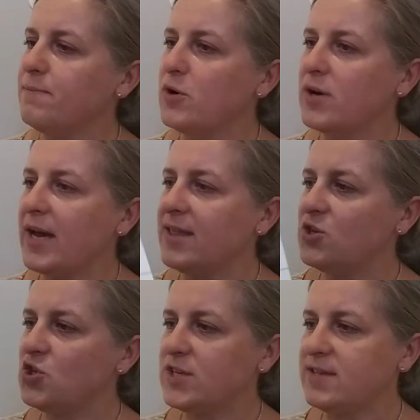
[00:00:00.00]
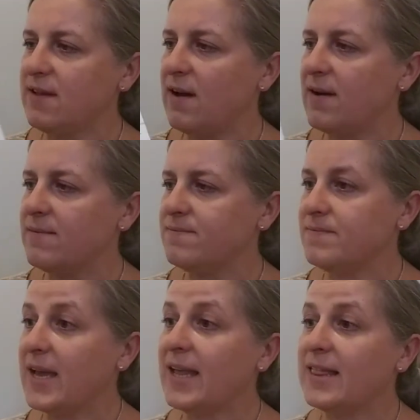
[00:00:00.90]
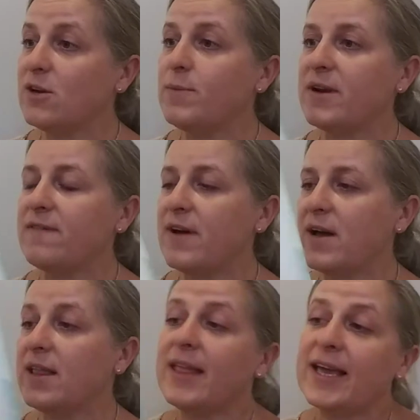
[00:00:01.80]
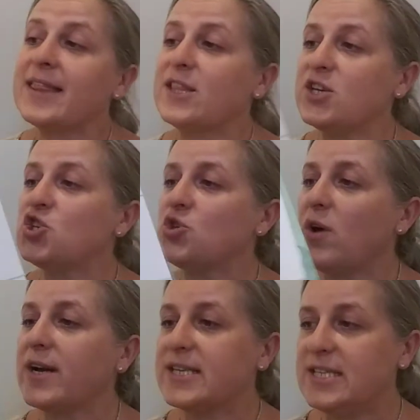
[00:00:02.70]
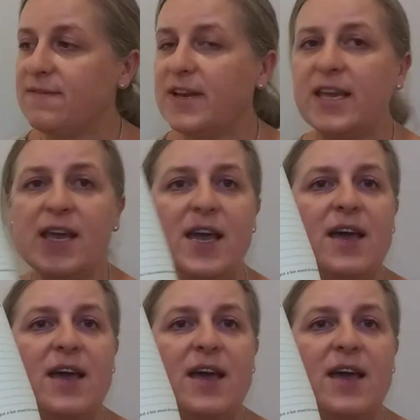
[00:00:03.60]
book, and it's just a little bit of like an additional activity